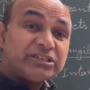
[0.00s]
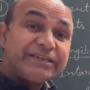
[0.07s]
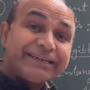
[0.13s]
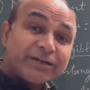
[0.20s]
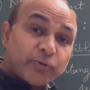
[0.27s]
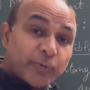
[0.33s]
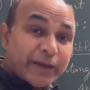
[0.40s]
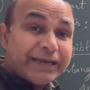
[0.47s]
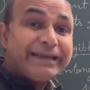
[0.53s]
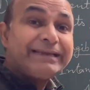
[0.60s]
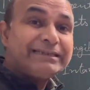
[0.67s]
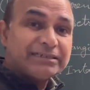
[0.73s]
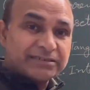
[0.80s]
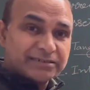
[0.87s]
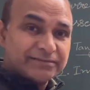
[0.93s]

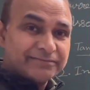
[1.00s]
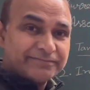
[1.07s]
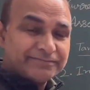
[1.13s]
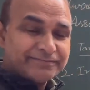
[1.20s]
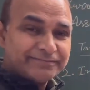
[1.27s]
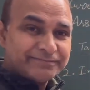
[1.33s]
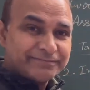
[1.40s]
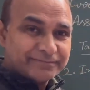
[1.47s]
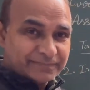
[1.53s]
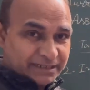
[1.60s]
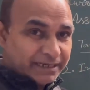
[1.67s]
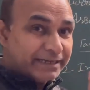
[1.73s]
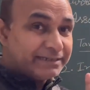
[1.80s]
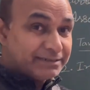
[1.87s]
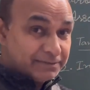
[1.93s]
equivalent.
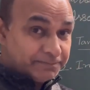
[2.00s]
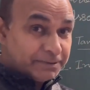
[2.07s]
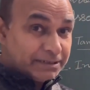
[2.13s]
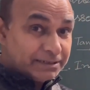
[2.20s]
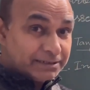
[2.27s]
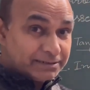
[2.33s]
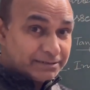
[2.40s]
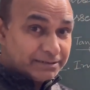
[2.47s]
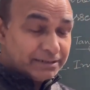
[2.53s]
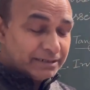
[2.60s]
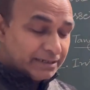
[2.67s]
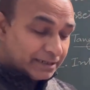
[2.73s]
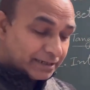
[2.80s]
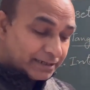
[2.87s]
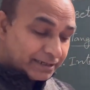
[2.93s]
I repeat,
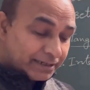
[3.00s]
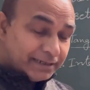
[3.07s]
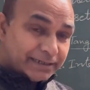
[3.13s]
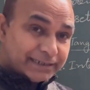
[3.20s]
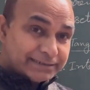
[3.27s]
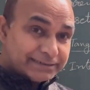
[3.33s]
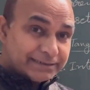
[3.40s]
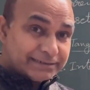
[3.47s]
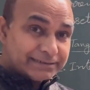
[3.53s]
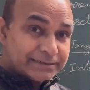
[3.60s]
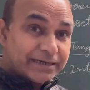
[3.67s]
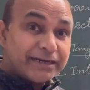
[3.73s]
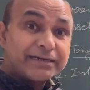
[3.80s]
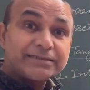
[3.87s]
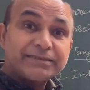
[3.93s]
current assets
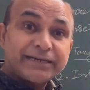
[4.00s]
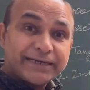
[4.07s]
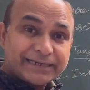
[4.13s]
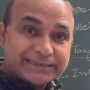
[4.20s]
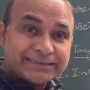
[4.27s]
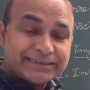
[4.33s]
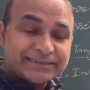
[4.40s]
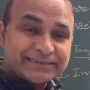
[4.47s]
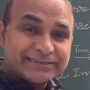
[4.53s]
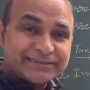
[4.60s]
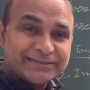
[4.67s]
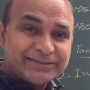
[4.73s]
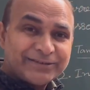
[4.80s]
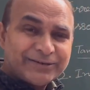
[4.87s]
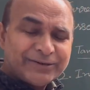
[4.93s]
are the assets
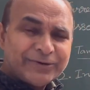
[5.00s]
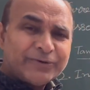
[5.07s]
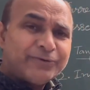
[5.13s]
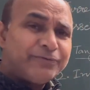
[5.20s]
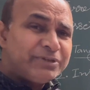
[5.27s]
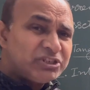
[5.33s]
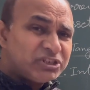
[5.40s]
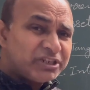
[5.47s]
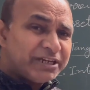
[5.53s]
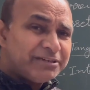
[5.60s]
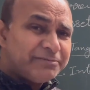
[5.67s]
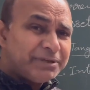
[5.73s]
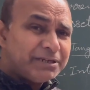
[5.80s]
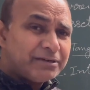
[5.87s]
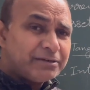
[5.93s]
which
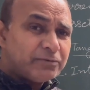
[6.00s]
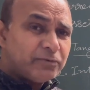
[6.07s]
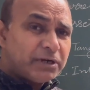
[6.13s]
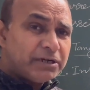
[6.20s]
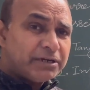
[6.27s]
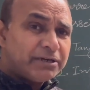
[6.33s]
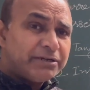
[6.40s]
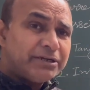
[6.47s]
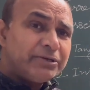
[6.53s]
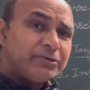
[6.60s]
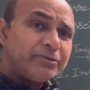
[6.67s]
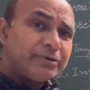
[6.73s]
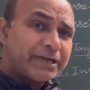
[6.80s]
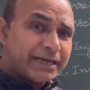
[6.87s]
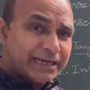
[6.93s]
can be converted
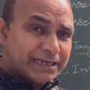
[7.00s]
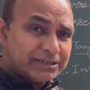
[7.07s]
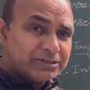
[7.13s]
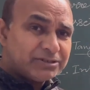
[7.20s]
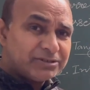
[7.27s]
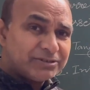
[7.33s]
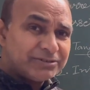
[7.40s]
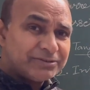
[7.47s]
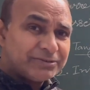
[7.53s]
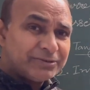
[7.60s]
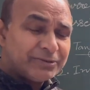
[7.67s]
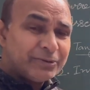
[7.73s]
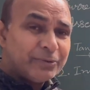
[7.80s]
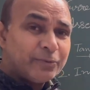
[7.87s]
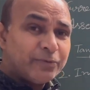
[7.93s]
into cash
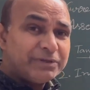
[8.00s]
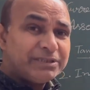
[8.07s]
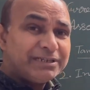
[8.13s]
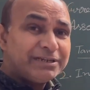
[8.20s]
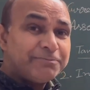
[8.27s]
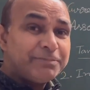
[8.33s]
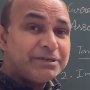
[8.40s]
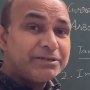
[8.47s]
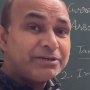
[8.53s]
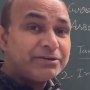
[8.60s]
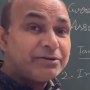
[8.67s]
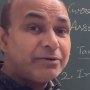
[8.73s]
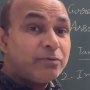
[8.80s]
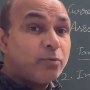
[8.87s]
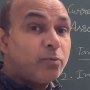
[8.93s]
within a
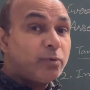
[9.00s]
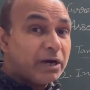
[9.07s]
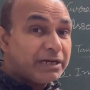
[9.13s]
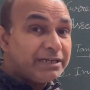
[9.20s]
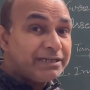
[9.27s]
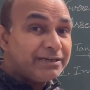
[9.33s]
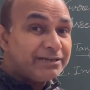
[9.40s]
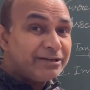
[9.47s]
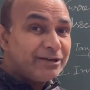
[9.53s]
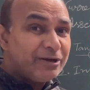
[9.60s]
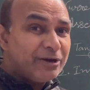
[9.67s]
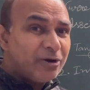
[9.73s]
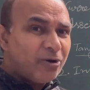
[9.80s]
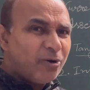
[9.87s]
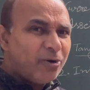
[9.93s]
period of 1 year
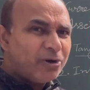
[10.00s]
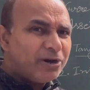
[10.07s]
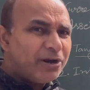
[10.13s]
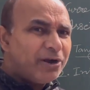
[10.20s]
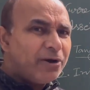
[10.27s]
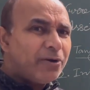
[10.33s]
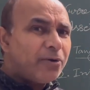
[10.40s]
or